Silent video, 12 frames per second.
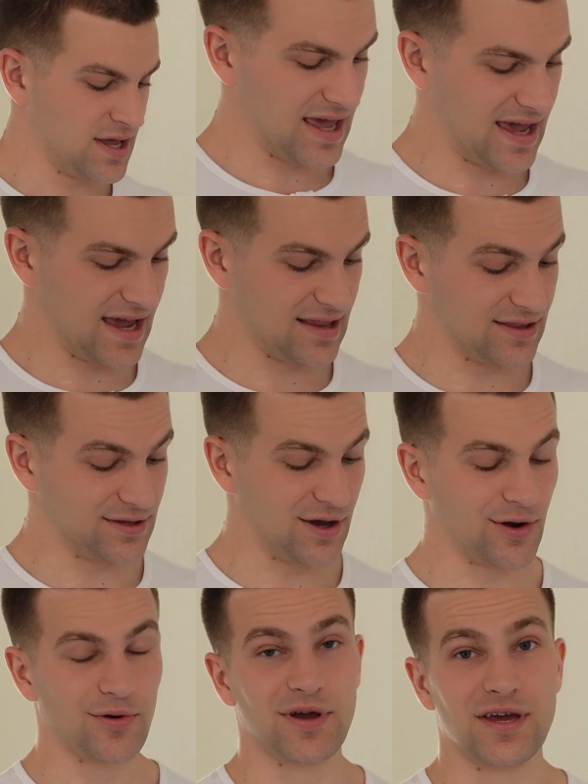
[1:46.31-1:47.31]
and the
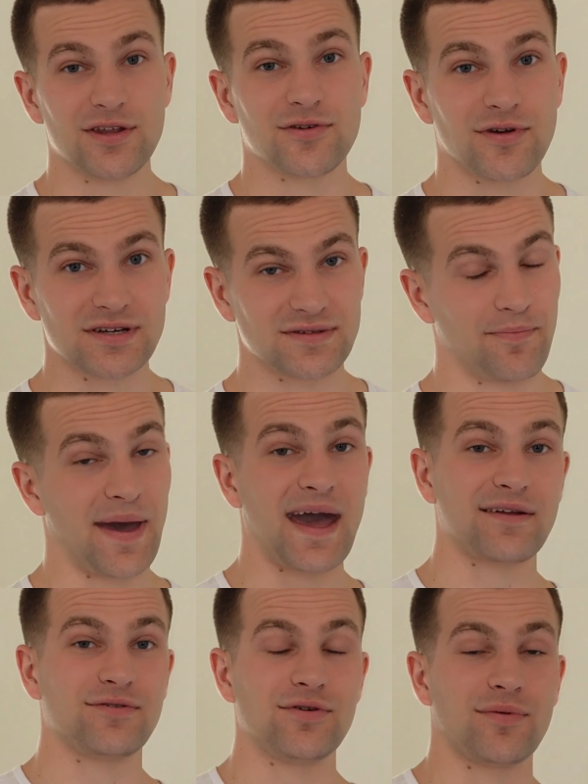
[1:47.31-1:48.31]
total interest
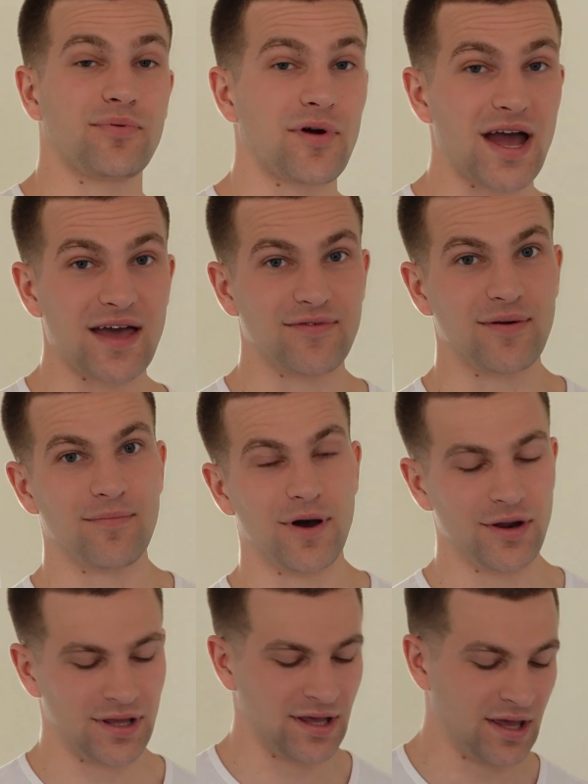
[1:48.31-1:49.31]
back to the private
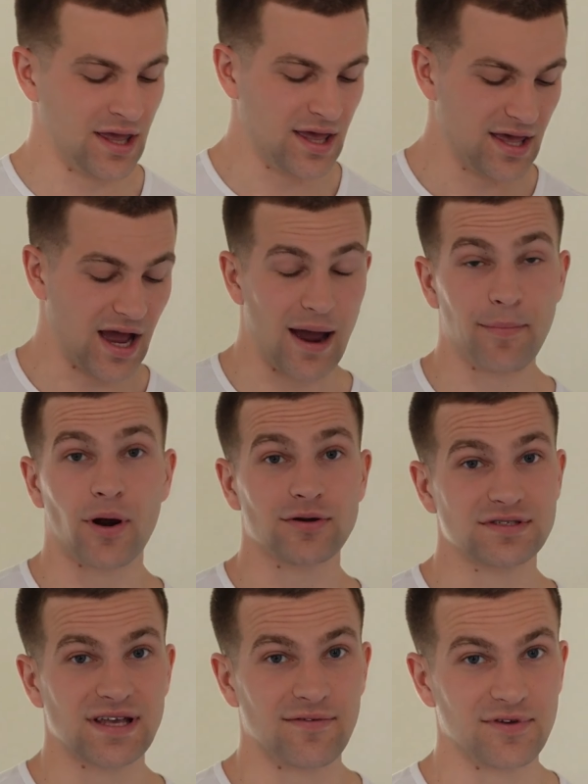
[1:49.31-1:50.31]
money, I
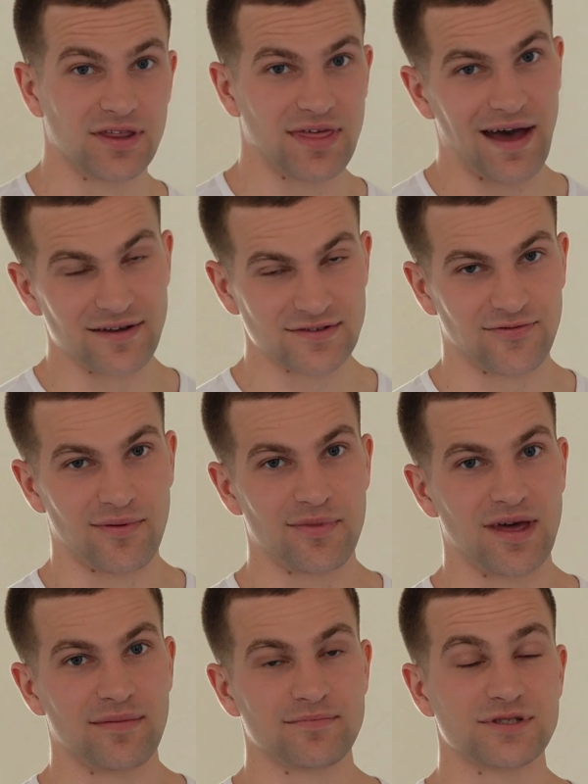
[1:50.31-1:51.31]
borrowed $70,000 from
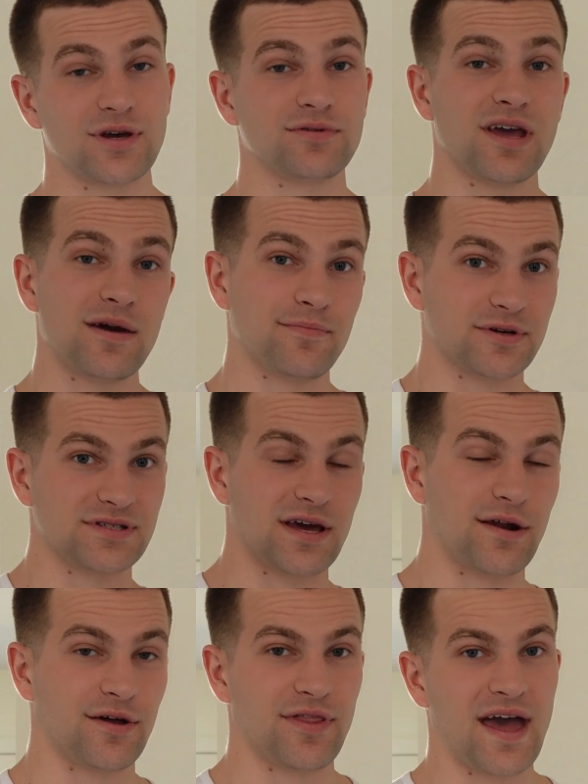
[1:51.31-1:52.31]
them. So
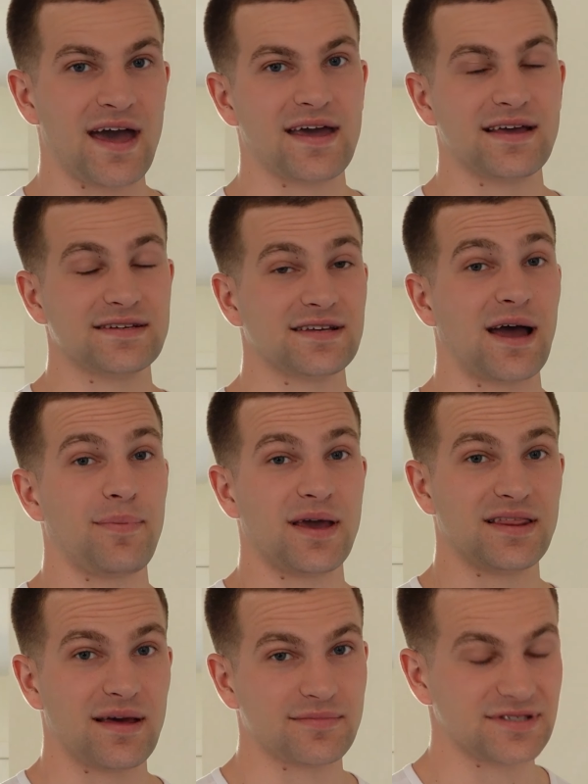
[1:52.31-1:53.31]
10% on that is I
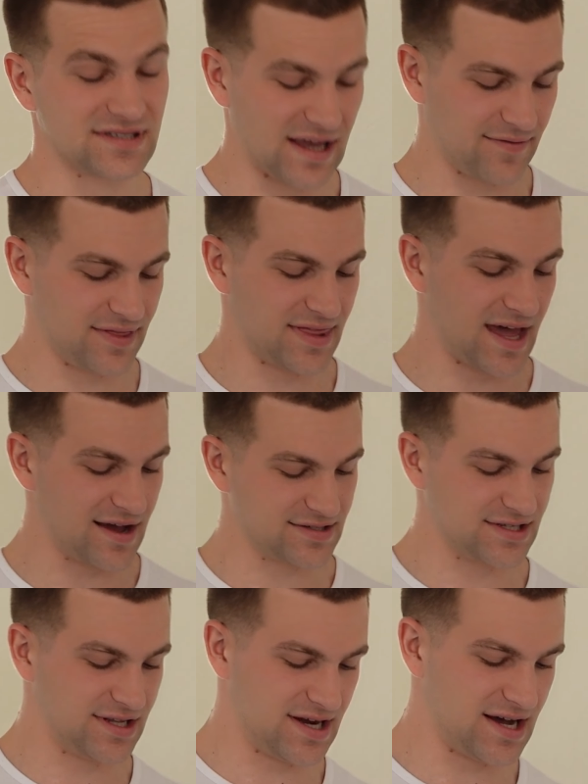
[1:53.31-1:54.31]
paid them
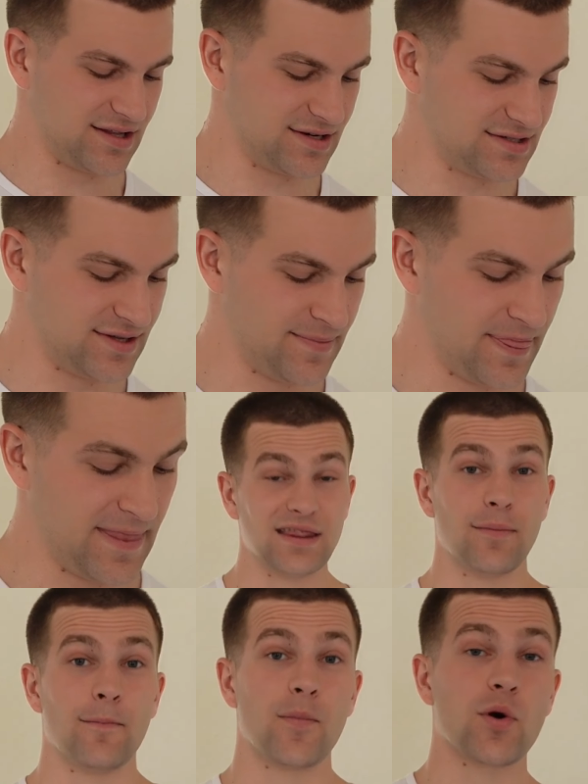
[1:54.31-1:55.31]
$7,000. And
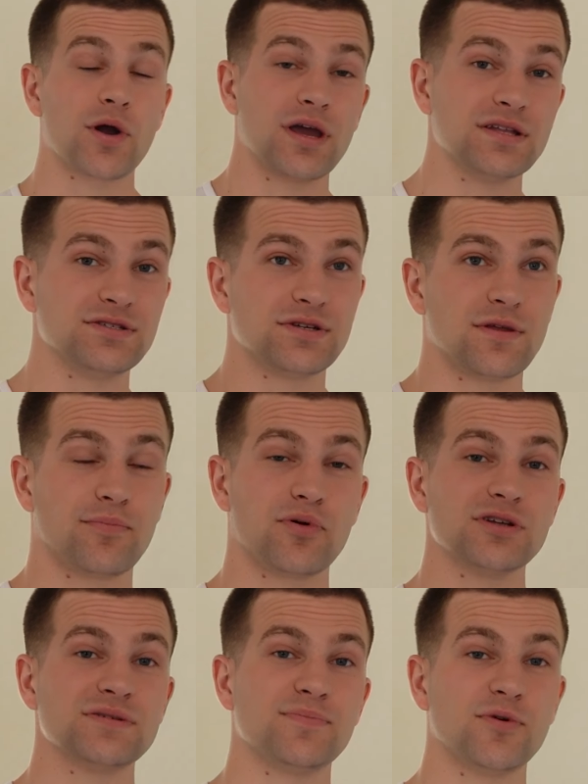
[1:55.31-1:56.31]
the mortgage, the
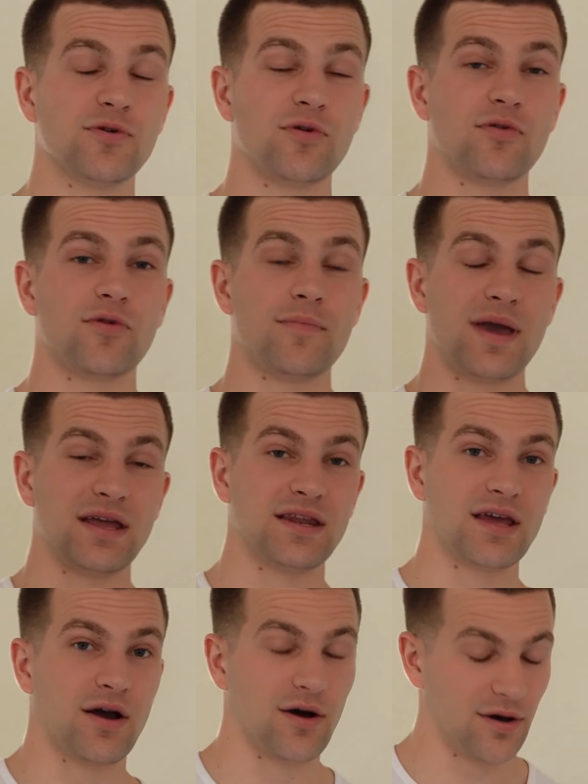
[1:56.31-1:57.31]
principal
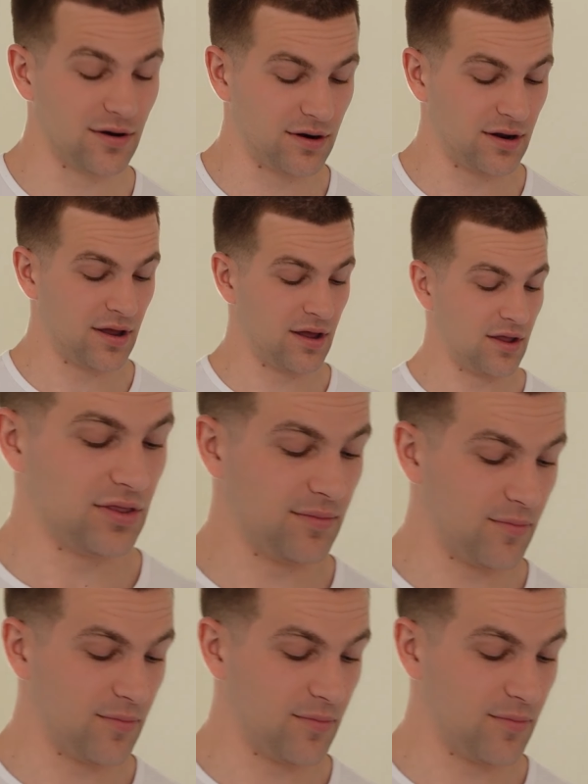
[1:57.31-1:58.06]
remaining on the